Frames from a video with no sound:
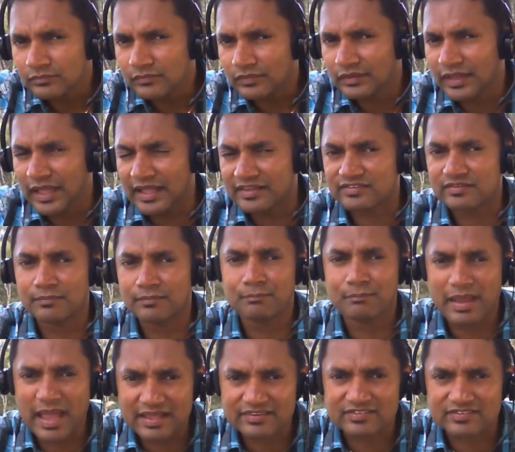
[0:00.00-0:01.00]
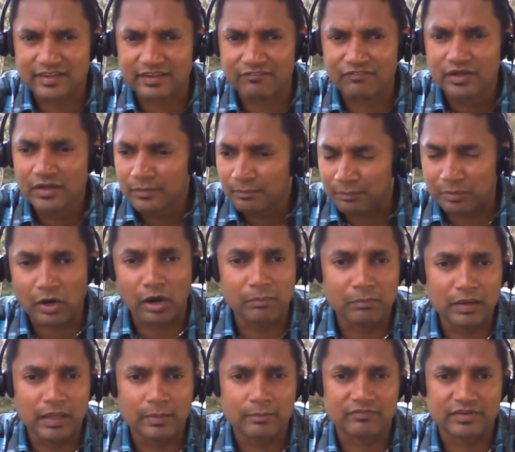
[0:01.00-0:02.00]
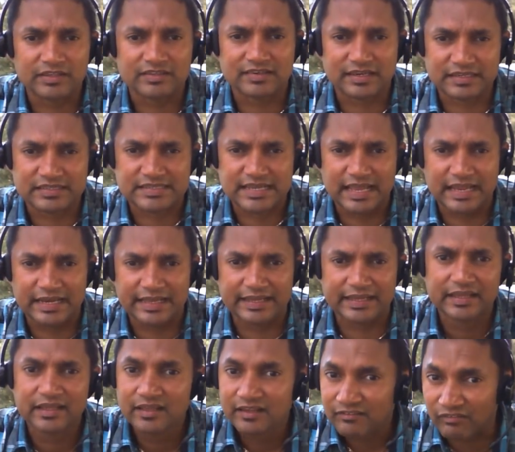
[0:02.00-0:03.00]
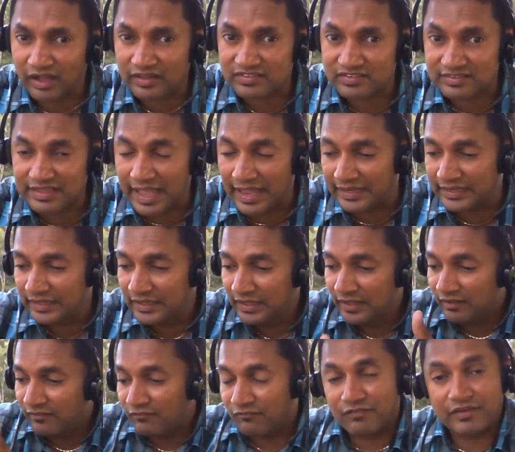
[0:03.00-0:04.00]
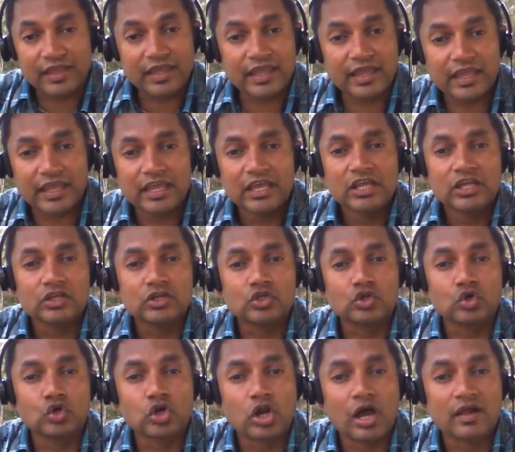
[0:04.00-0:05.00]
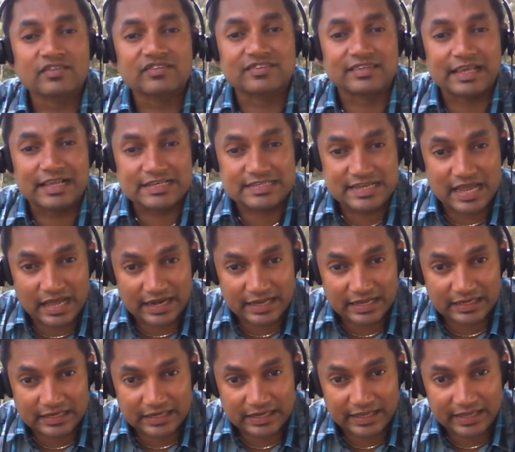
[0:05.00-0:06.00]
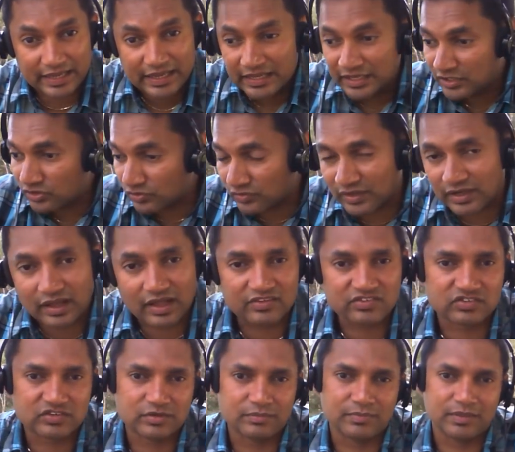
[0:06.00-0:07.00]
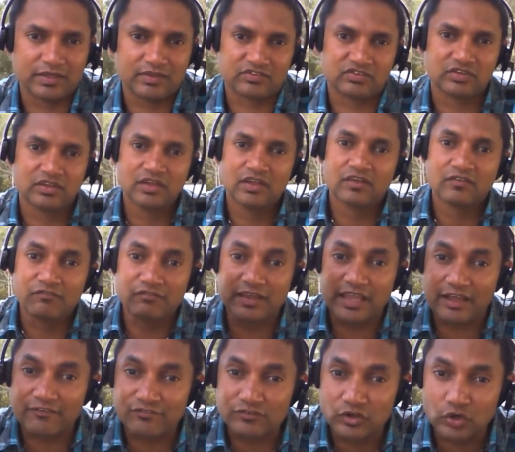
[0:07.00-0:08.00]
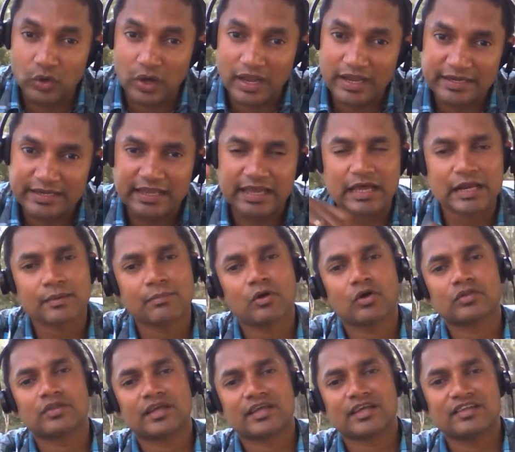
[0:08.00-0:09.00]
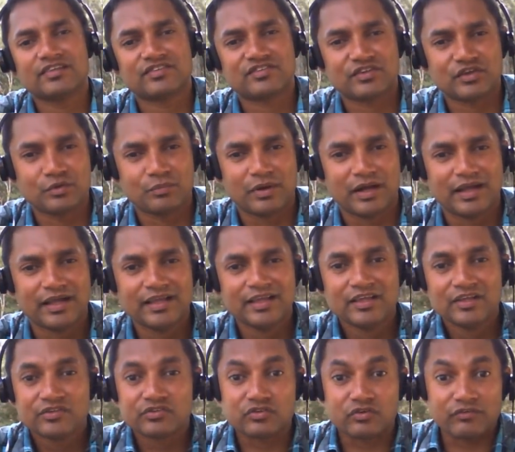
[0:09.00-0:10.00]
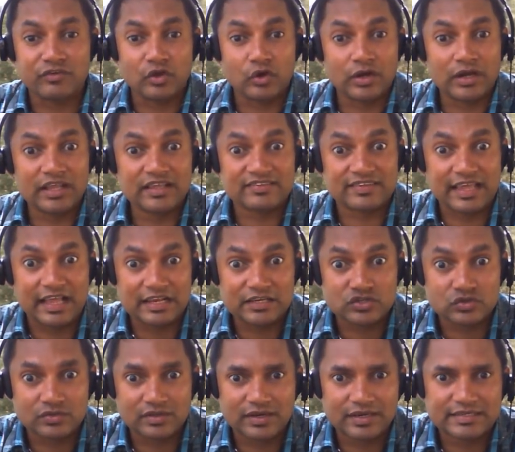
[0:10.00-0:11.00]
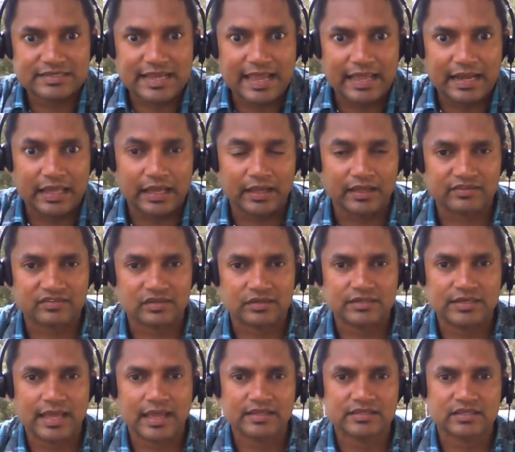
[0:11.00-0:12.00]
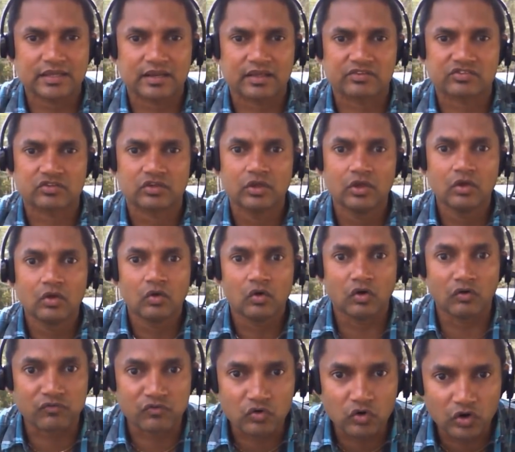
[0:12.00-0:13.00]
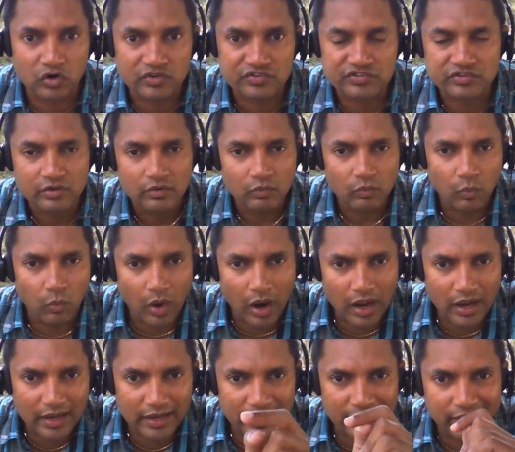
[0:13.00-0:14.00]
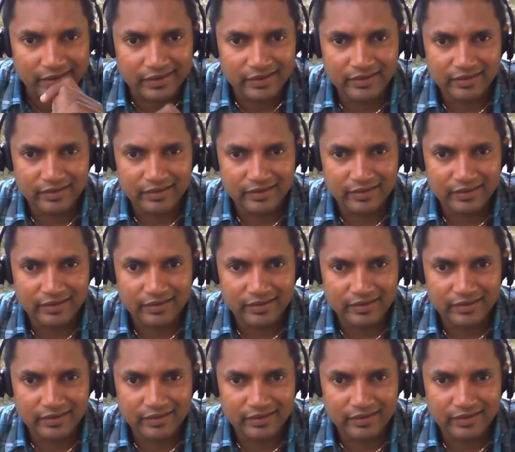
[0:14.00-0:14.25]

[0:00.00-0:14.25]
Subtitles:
There's a massive problem with retailing. What's that? We do not sell directly to the customers. We have no idea about the consumer. So we only sell to the retailer. Is it dangerous? Of course. Why?